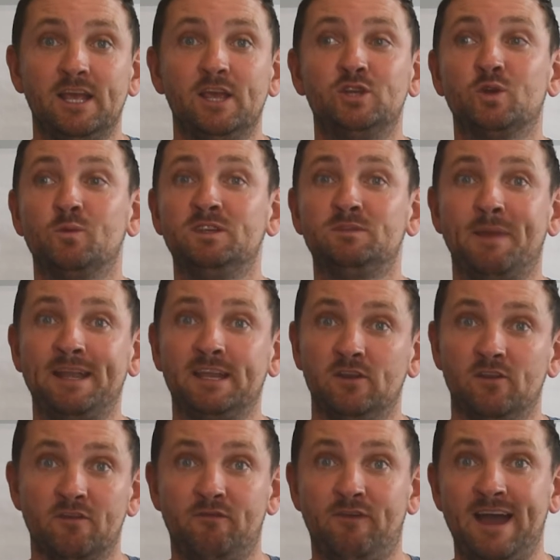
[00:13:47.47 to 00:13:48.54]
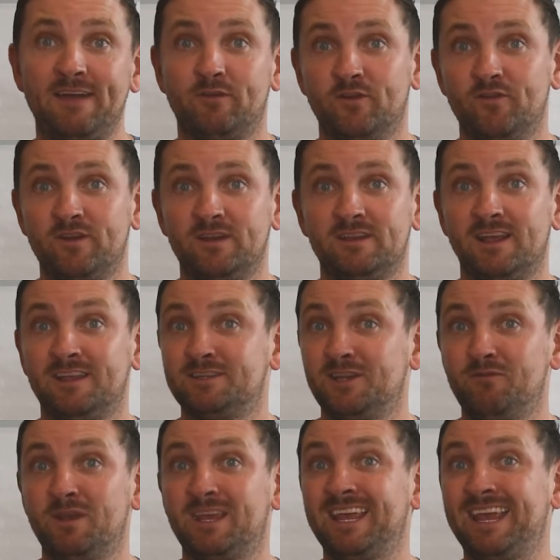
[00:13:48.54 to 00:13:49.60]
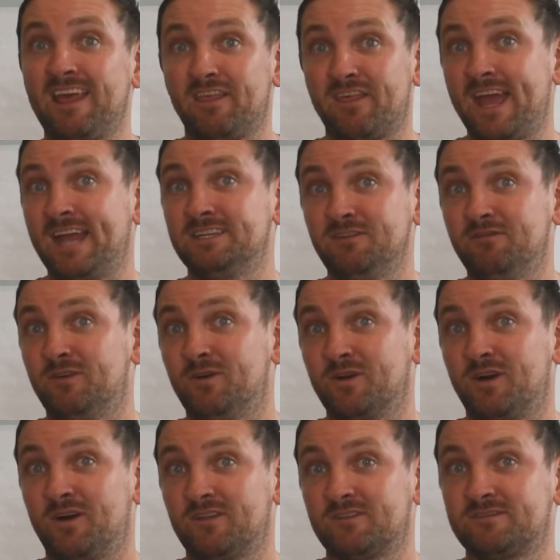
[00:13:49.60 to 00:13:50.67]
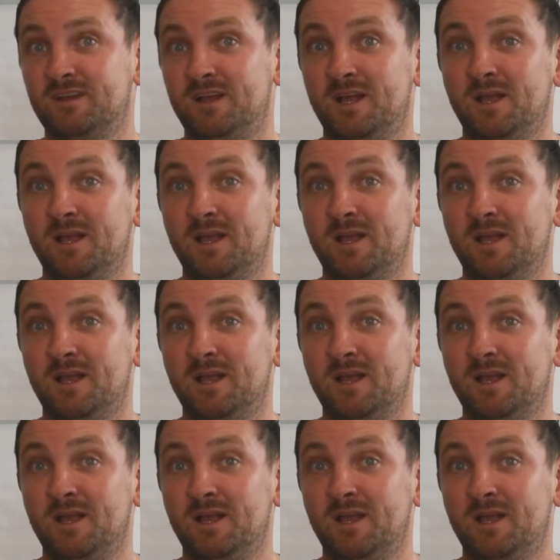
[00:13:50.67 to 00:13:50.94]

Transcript: Should we spend another 500 and see if we can get 30 phone calls?